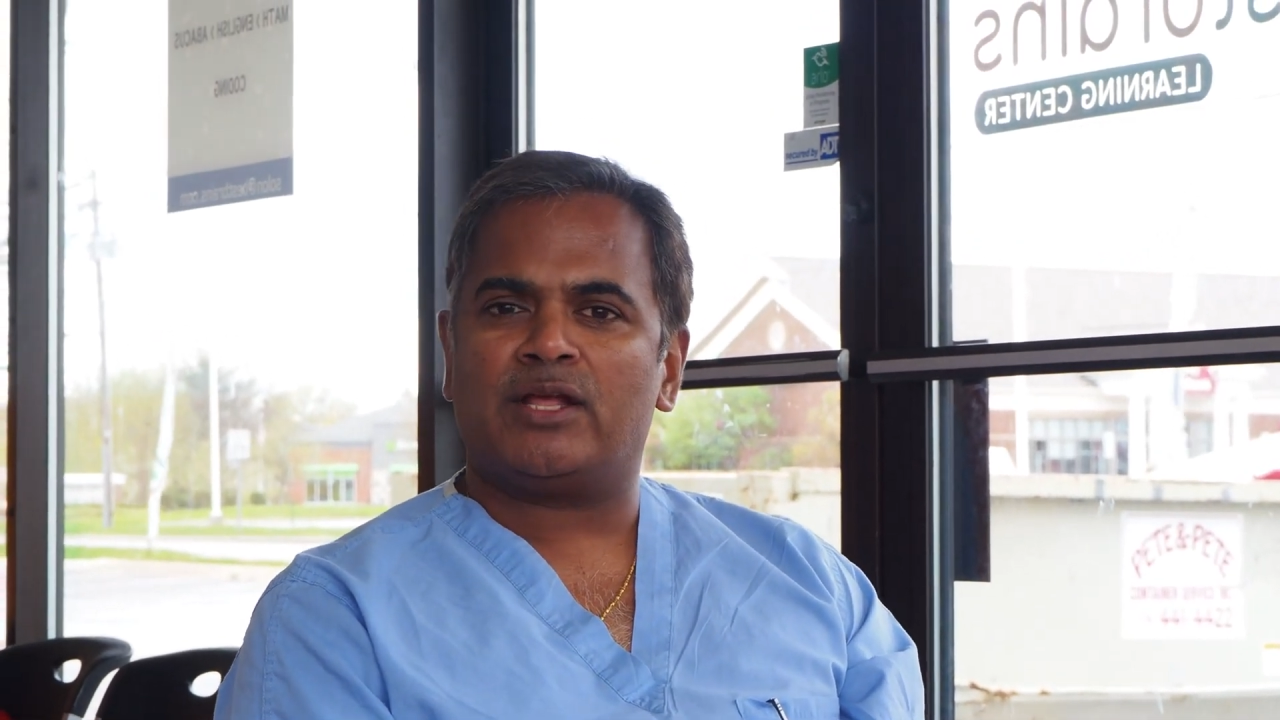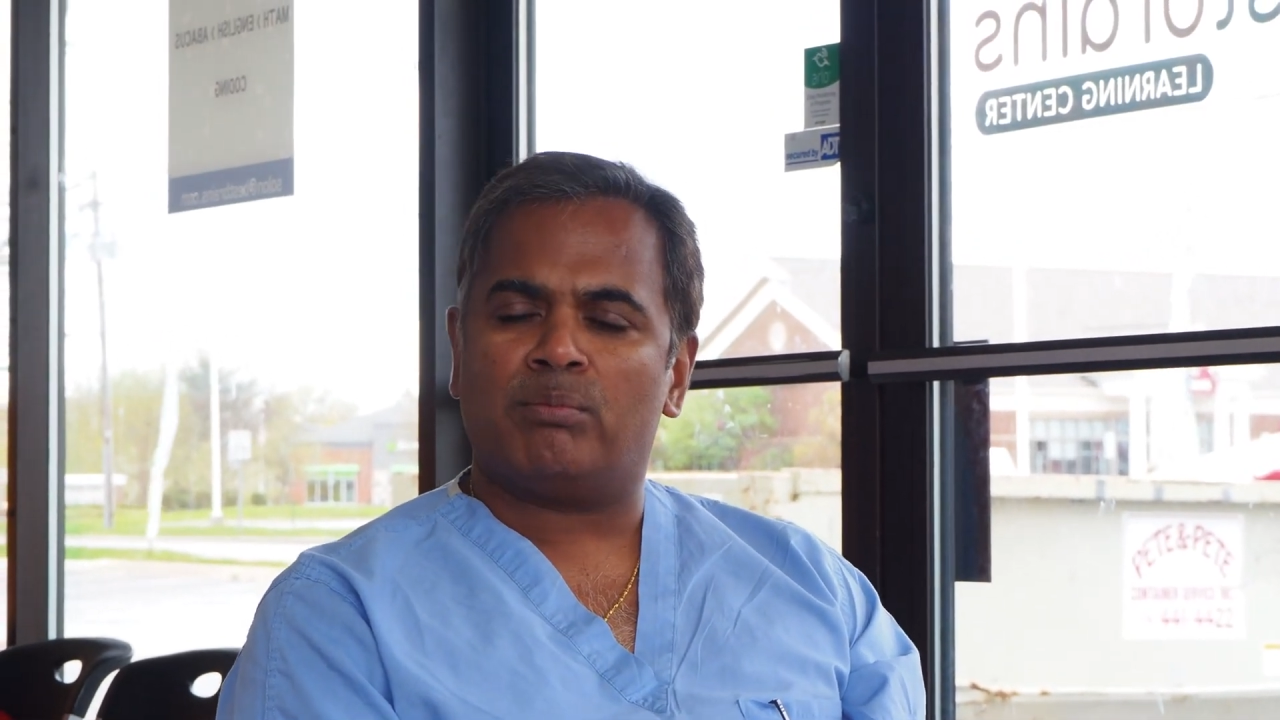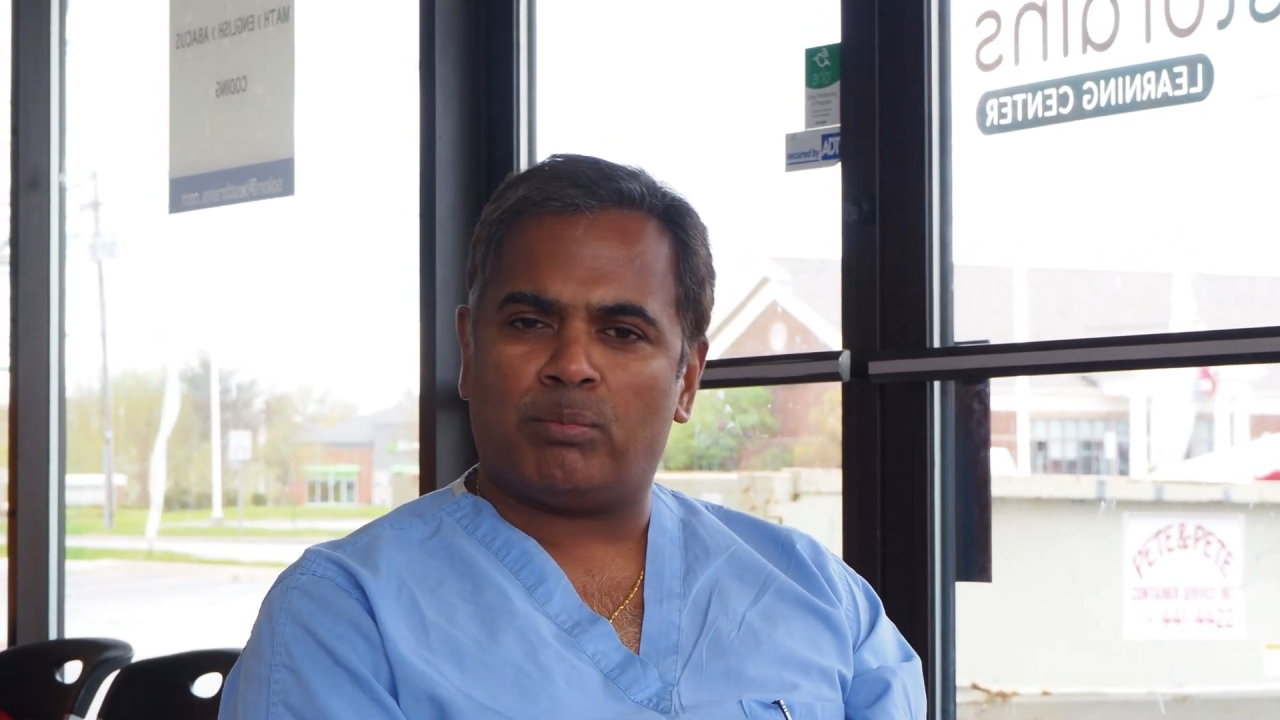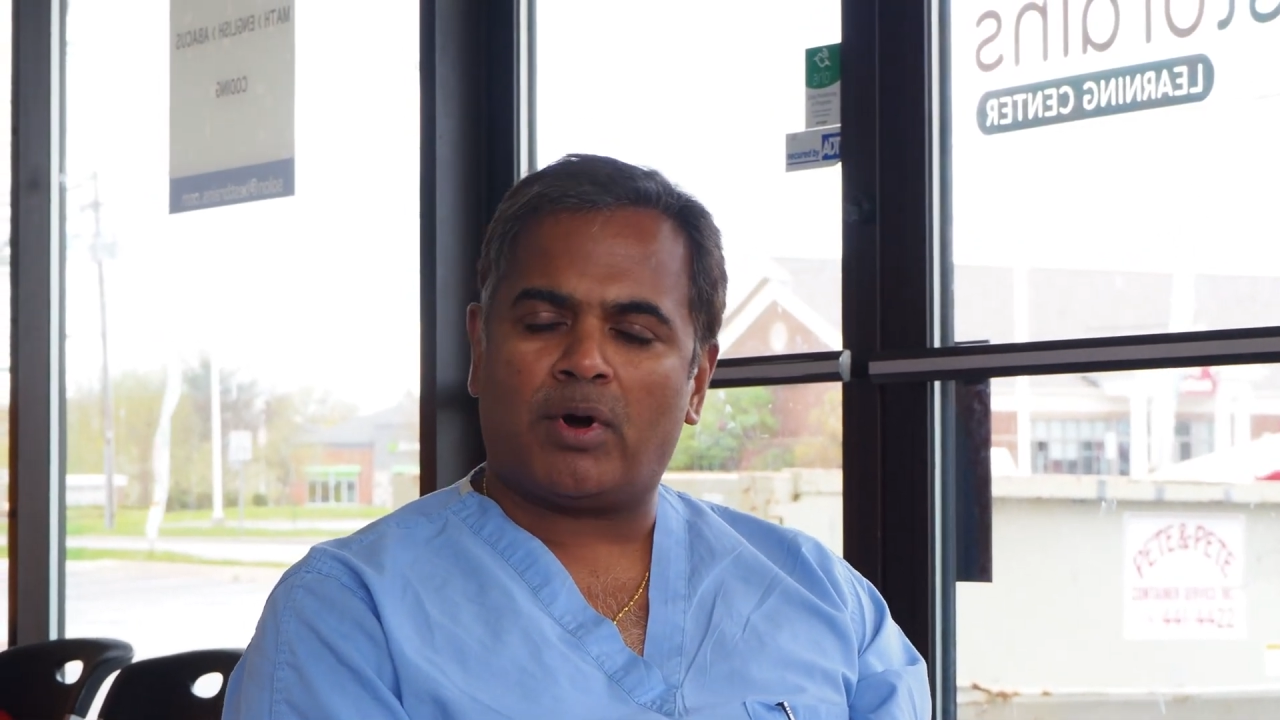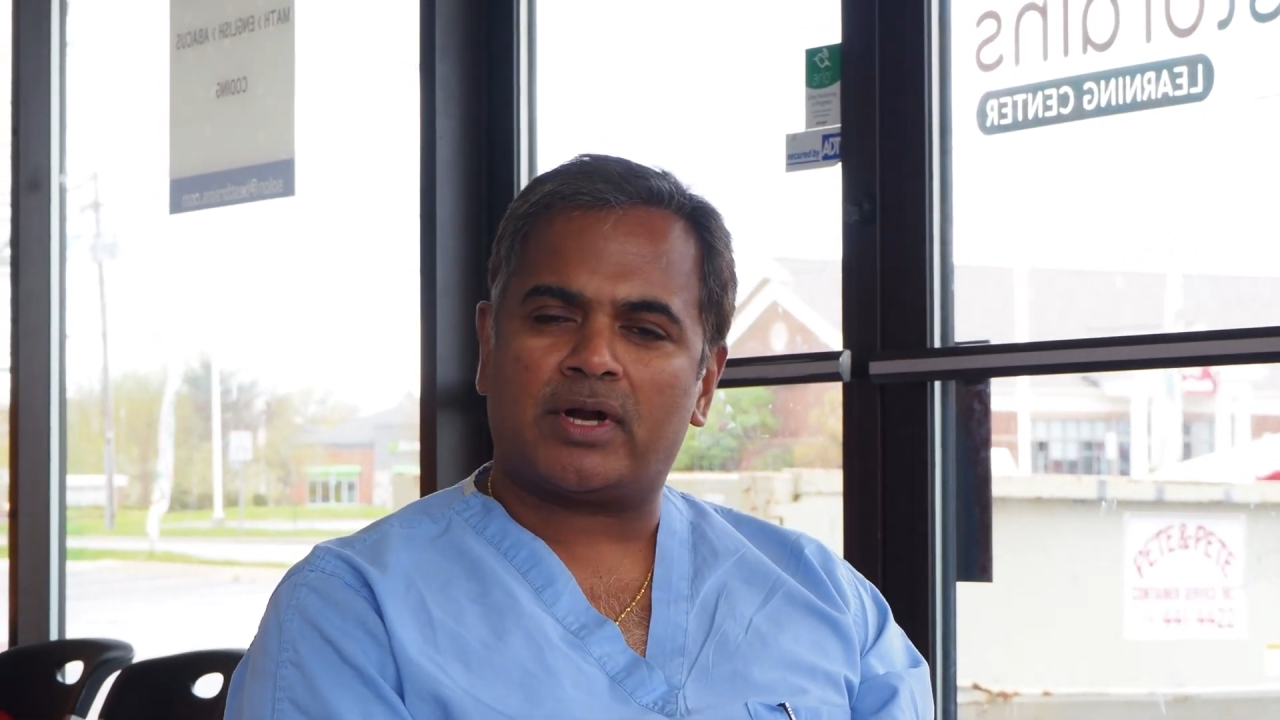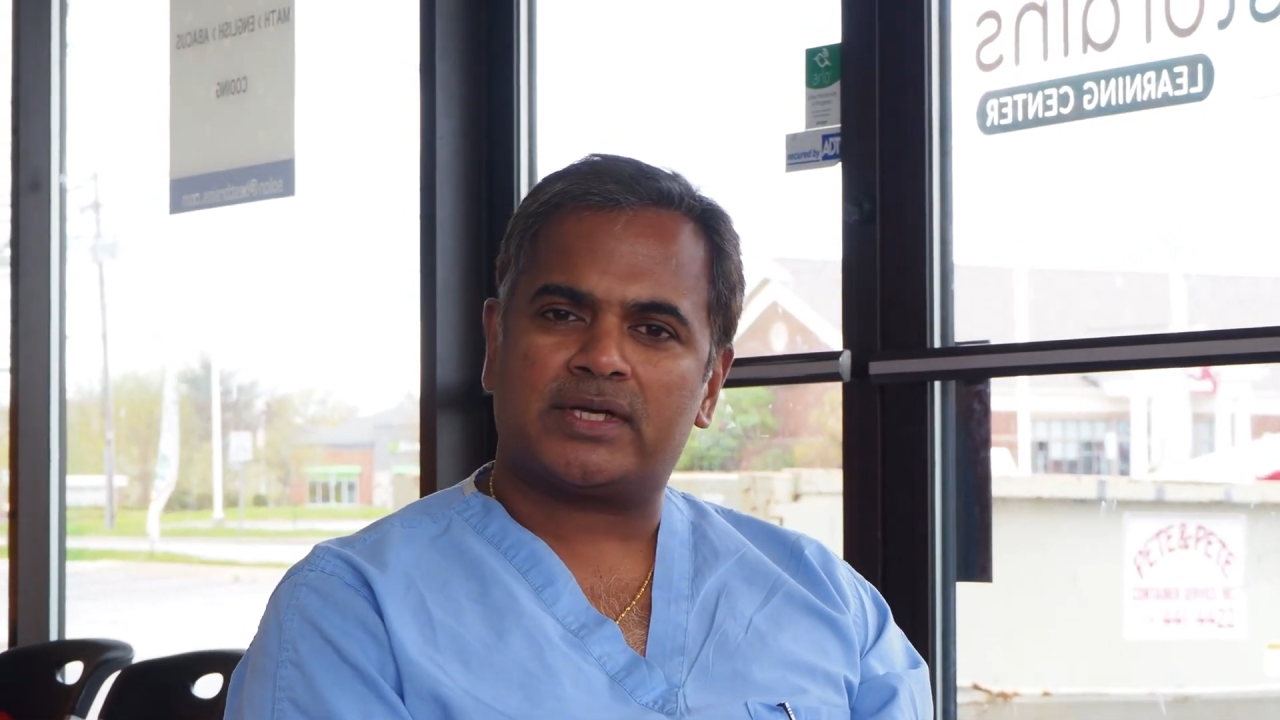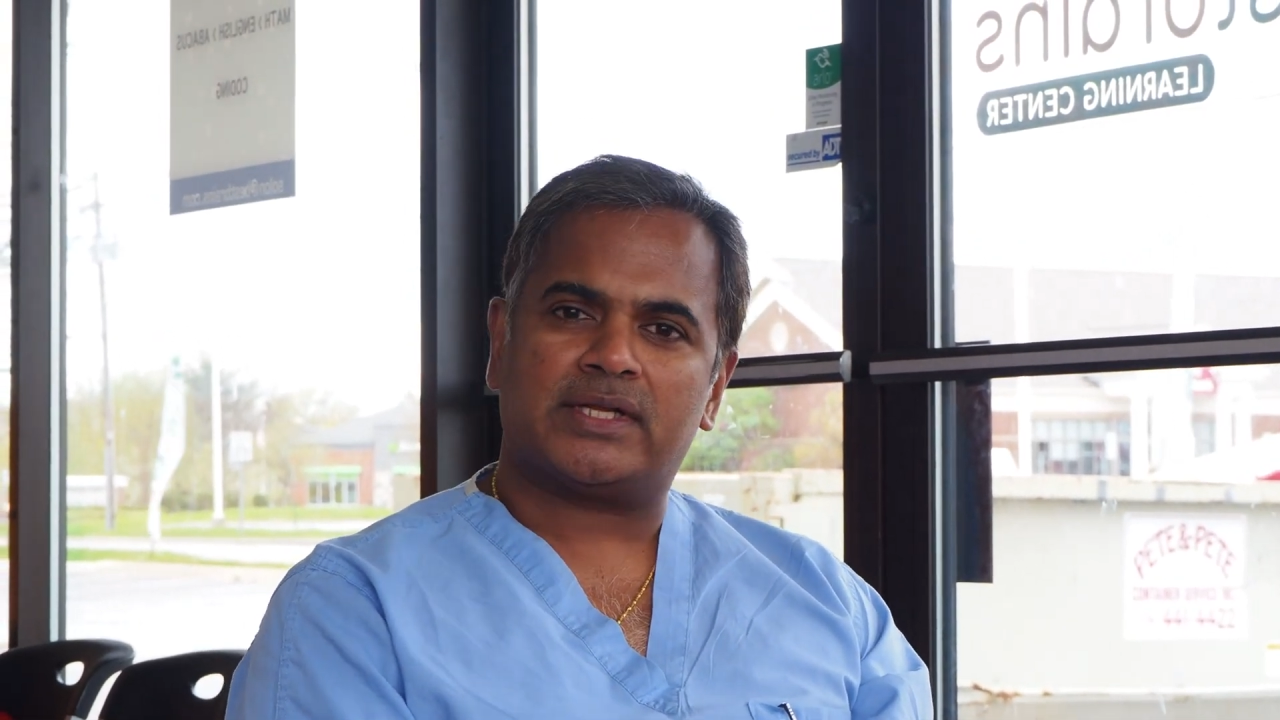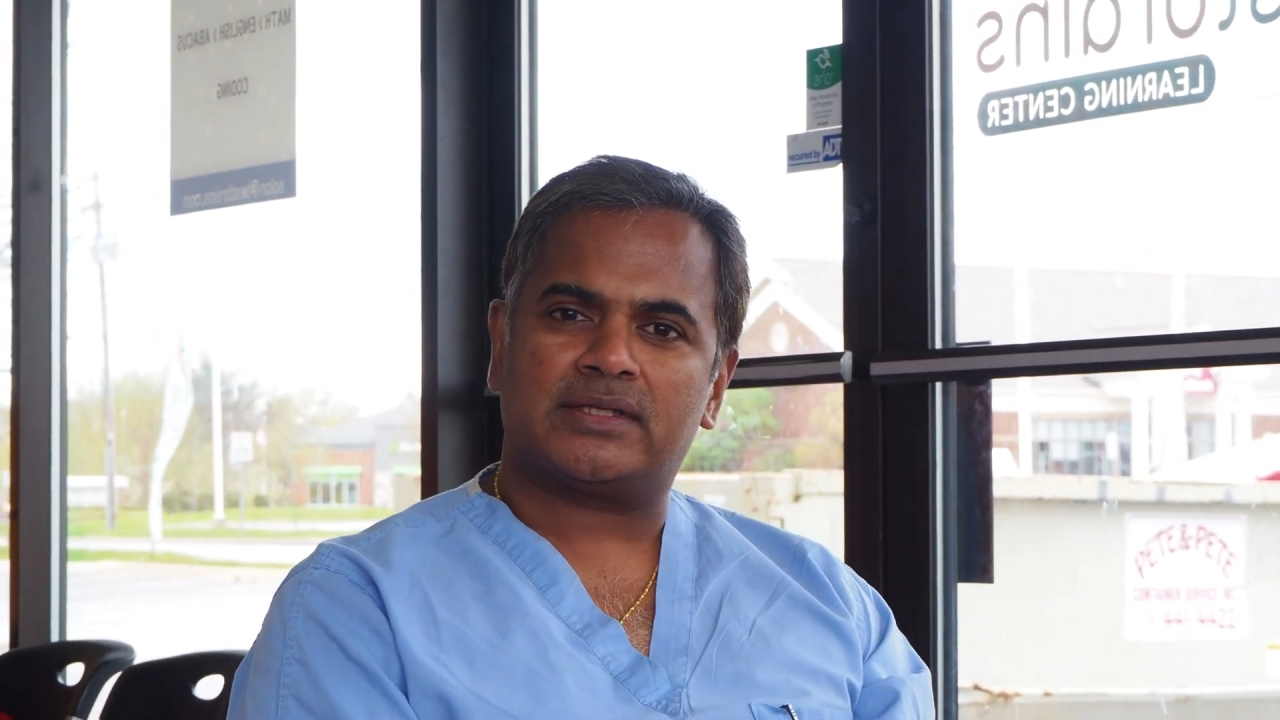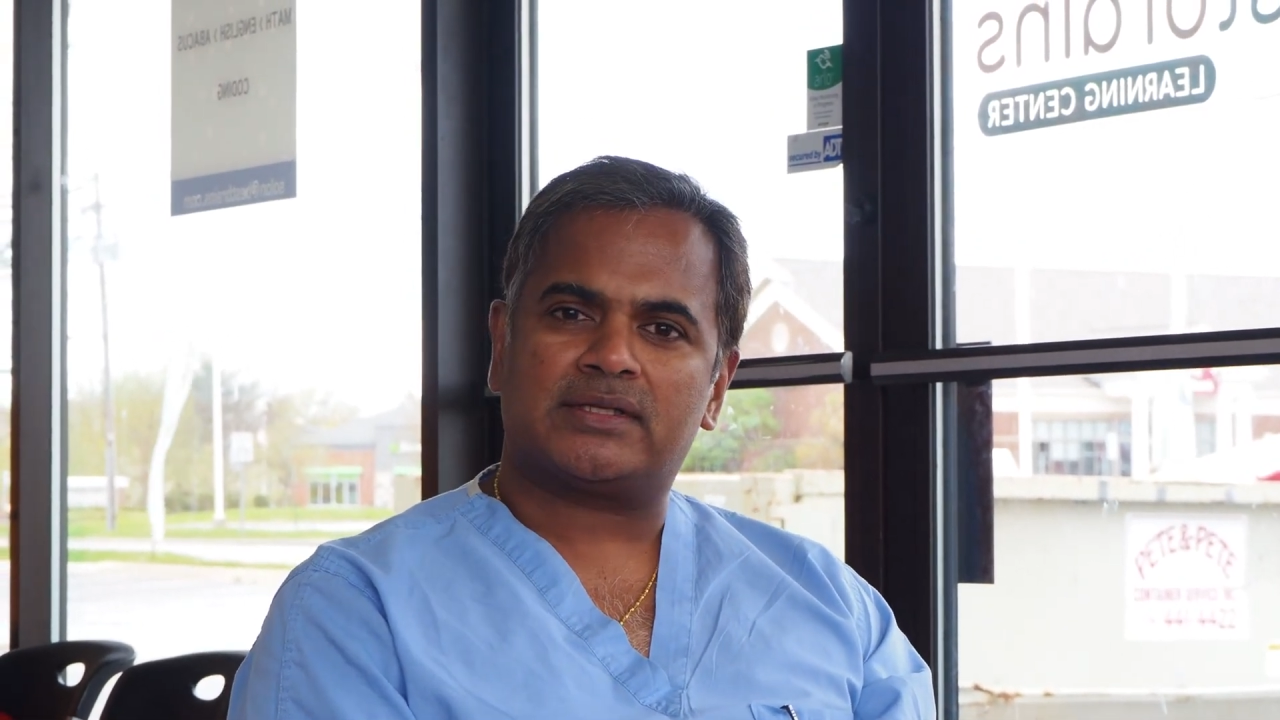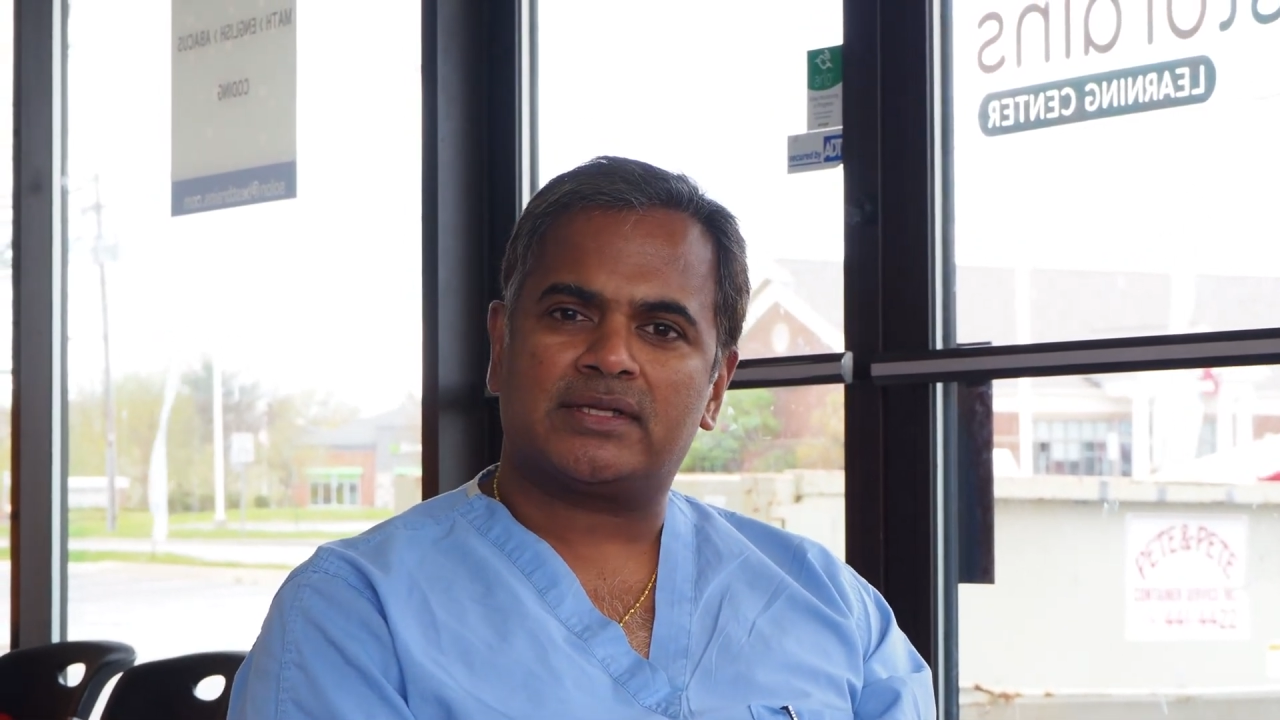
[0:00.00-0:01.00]

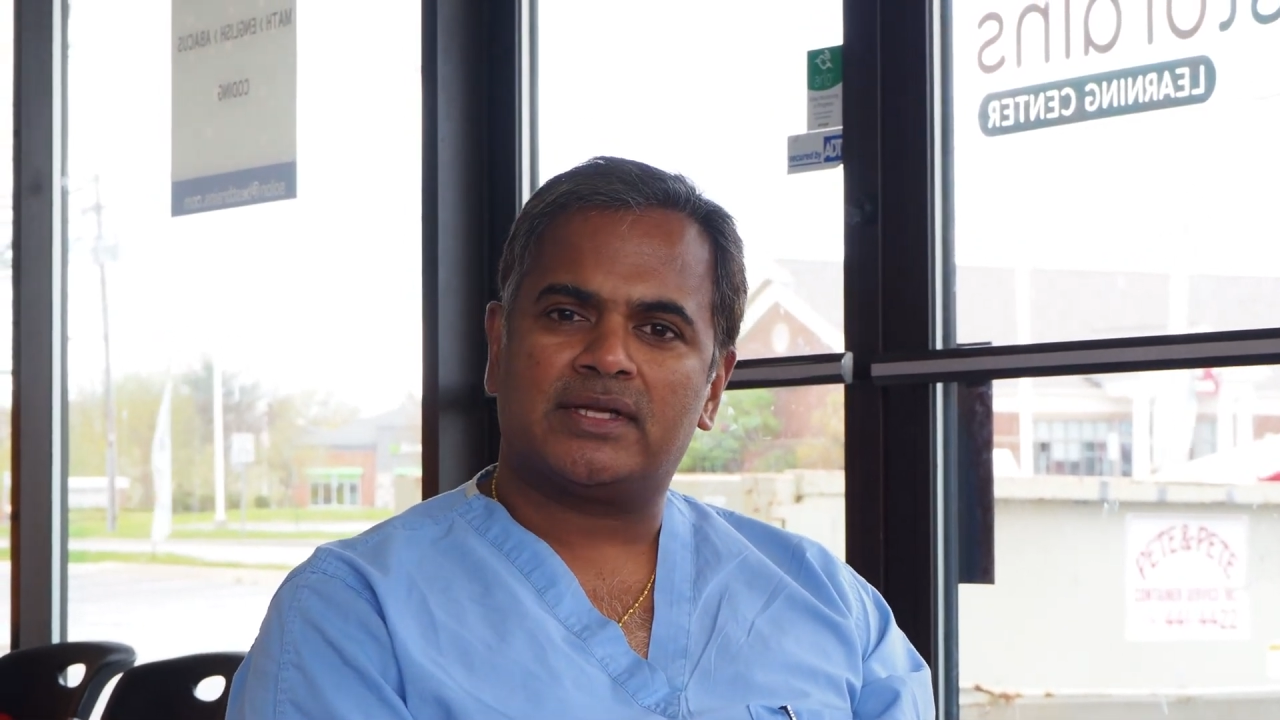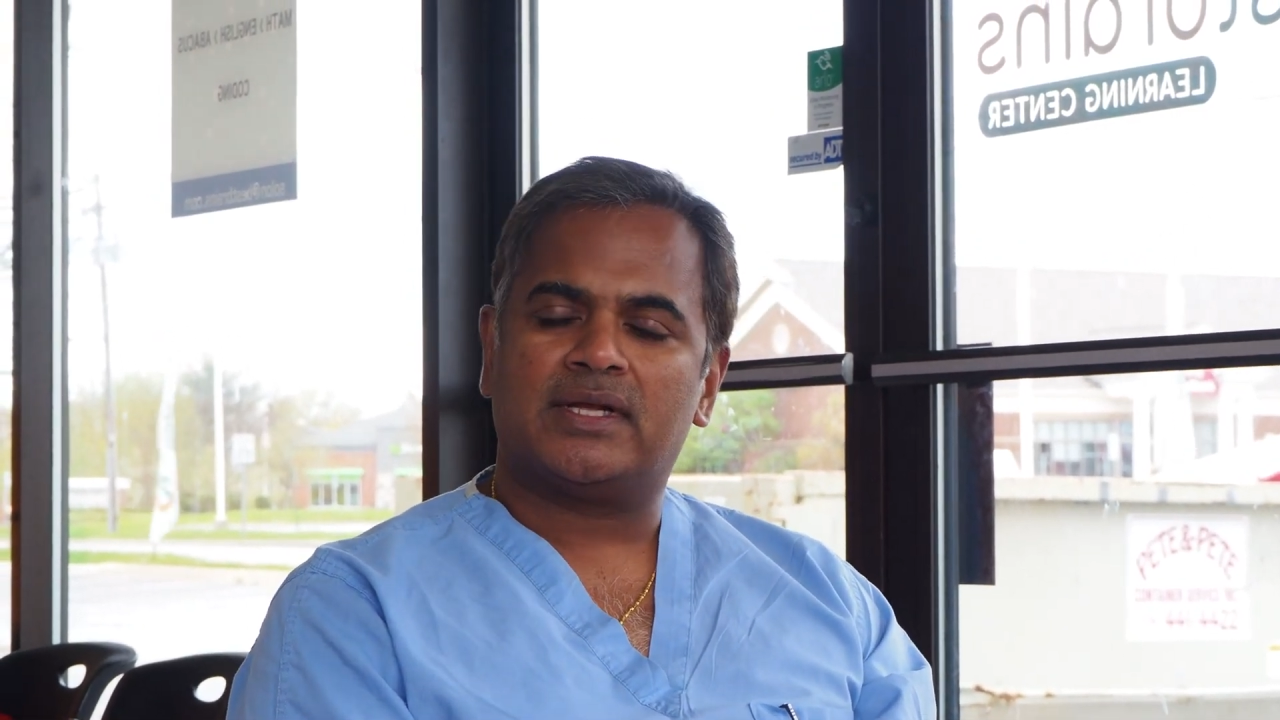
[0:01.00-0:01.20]
important